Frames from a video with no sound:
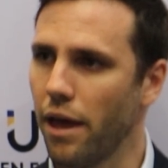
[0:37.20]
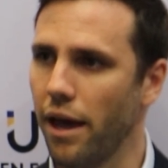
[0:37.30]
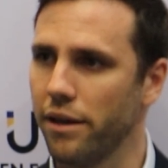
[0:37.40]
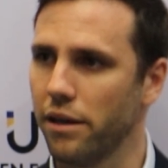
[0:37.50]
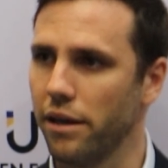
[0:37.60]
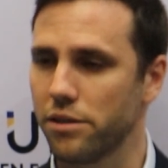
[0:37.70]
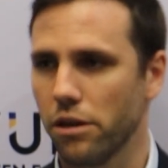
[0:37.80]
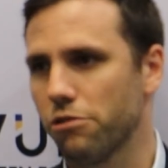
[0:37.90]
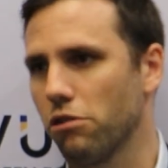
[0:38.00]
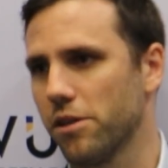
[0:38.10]
And it's
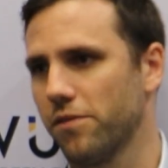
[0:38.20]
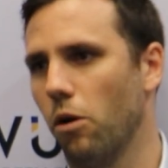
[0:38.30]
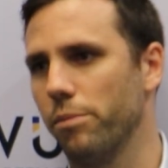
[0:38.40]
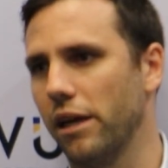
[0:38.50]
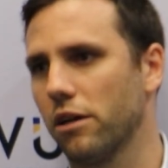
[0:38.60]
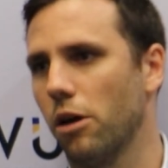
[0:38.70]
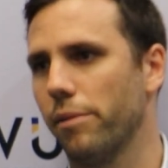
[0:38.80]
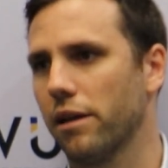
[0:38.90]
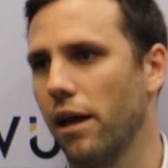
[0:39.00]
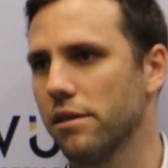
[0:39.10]
going to transform the
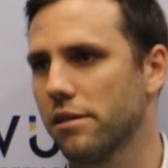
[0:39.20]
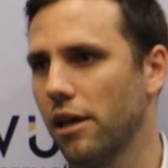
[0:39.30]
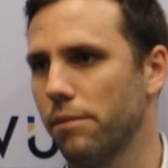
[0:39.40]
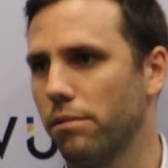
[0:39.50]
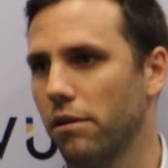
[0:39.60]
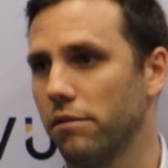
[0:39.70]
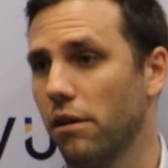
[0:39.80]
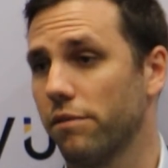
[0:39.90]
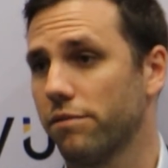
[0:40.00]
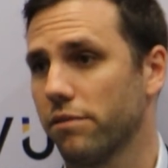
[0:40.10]
economic landscape of
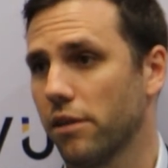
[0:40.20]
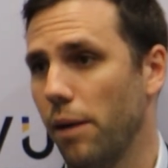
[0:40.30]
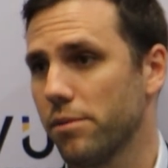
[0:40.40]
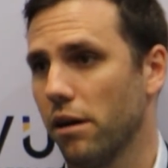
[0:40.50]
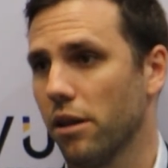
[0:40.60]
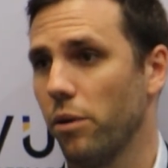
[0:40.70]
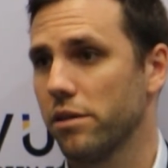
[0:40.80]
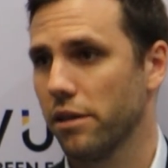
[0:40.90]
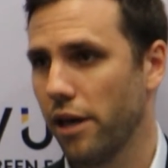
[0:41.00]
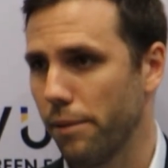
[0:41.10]
Cape Town and the
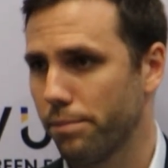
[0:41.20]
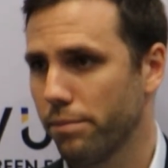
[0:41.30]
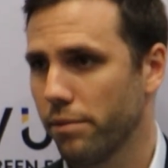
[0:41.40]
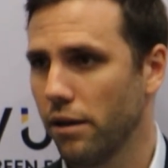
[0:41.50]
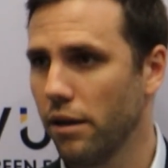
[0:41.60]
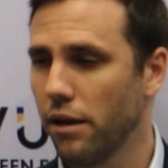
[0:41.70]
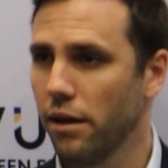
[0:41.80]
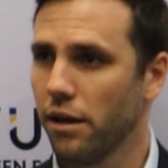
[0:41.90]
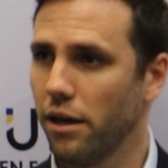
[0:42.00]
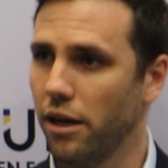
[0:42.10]
Western Cape.
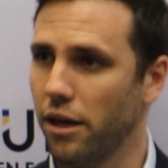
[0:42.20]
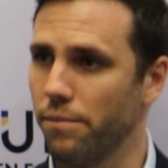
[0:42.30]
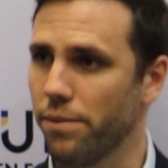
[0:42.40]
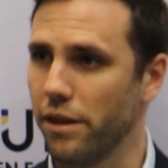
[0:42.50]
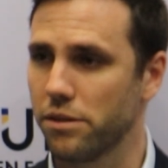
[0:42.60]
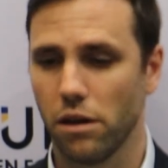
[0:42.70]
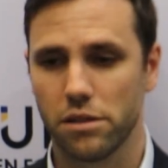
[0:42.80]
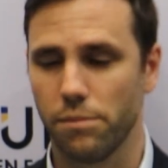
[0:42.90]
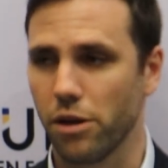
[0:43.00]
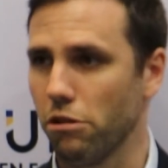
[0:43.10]
It's
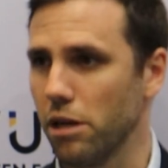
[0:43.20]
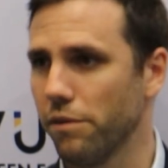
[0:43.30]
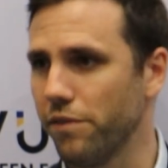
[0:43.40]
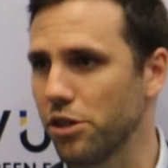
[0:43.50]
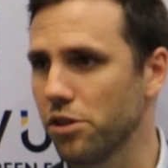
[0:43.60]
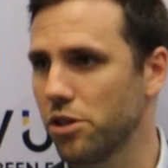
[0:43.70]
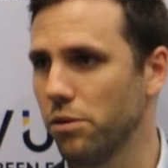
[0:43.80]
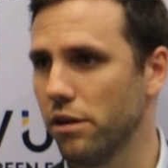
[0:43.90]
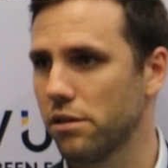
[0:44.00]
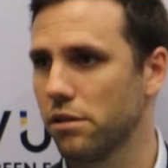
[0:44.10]
got some incredible features
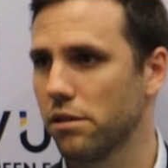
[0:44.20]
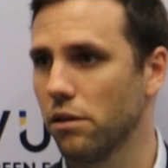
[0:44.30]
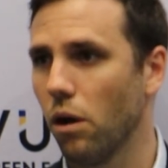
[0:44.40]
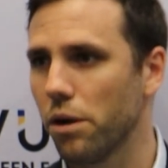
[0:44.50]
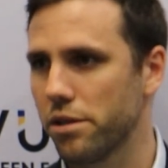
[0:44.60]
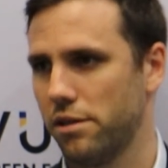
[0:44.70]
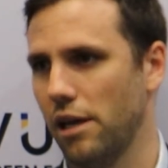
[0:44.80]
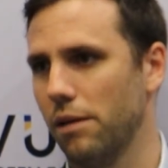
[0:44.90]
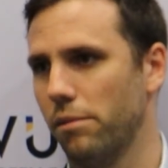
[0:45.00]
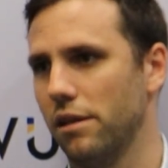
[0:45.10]
to it, large
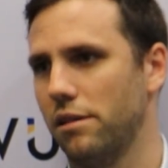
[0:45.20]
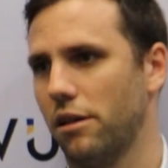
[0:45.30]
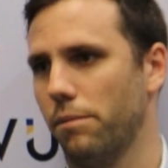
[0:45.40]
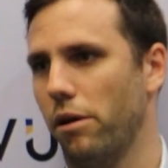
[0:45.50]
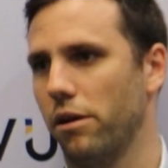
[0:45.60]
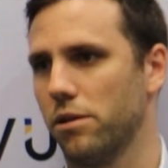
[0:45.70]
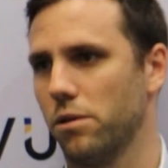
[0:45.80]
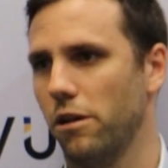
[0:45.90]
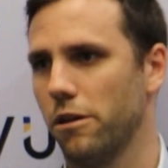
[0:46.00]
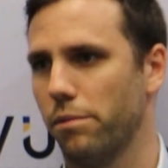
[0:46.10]
sustainability component
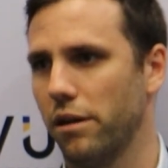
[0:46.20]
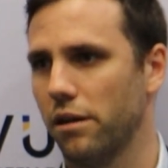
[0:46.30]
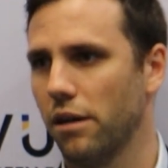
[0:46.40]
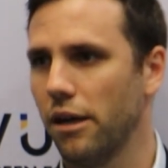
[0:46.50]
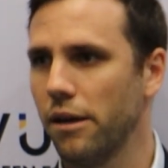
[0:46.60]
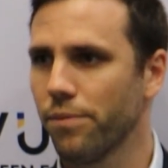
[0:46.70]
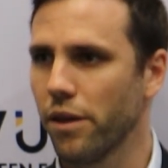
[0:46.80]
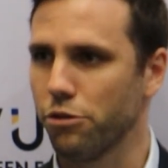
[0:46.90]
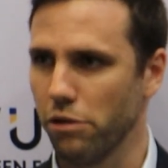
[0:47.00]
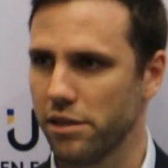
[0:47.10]
to it, but it
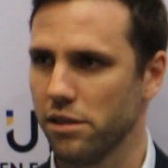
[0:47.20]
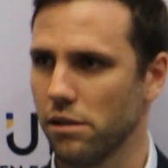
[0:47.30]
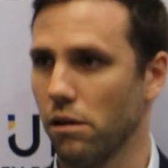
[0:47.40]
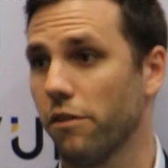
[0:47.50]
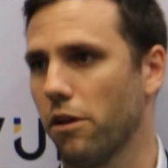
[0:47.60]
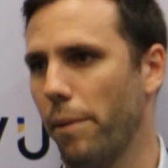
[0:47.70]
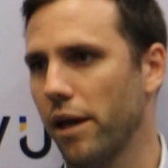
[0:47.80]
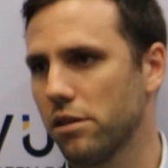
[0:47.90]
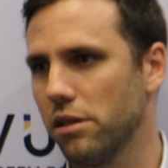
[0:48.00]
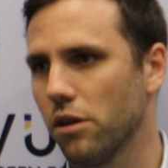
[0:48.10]
addresses a lot of
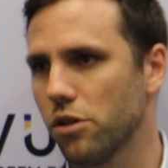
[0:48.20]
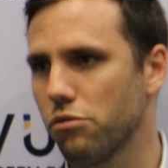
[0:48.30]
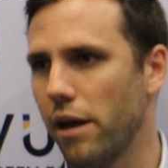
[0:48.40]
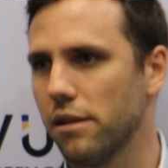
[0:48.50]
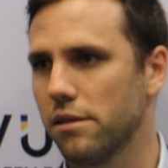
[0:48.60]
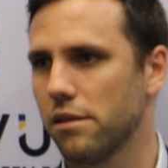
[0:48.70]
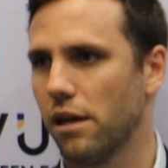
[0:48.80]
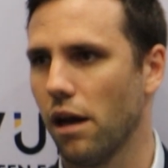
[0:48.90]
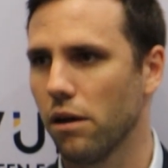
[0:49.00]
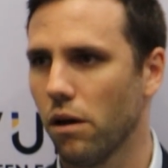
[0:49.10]
capacity constraints
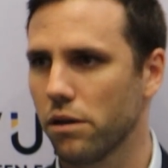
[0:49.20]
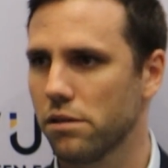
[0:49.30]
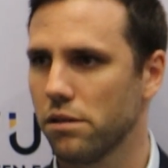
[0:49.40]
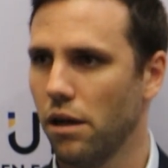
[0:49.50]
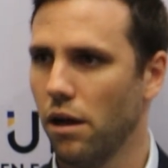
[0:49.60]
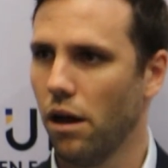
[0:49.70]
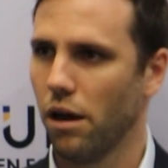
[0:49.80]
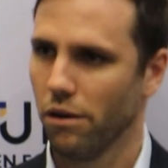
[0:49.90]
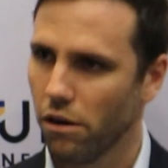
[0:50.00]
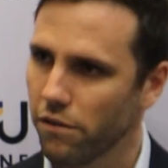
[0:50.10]
and unlocks
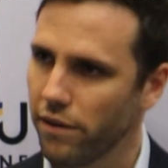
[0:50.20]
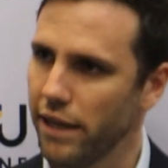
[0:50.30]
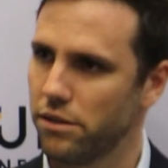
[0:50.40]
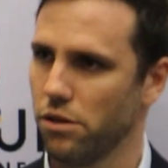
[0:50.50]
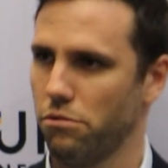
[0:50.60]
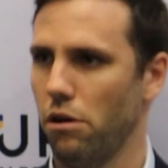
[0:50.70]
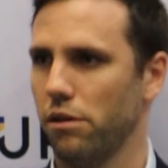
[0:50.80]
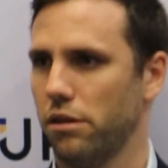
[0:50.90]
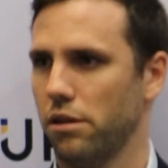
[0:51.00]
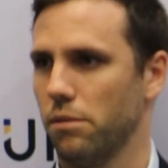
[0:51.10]
a lot of latent
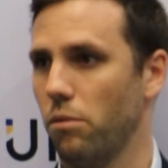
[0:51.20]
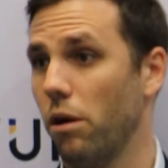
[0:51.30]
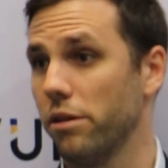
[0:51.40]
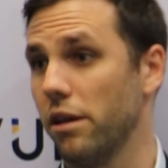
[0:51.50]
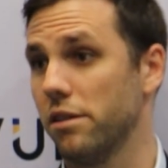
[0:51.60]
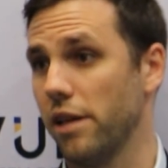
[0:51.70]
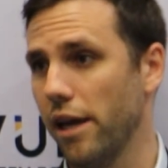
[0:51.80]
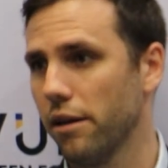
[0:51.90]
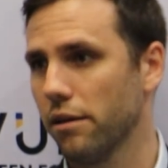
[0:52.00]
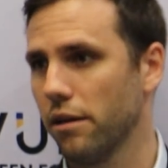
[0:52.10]
growth and demand that is there.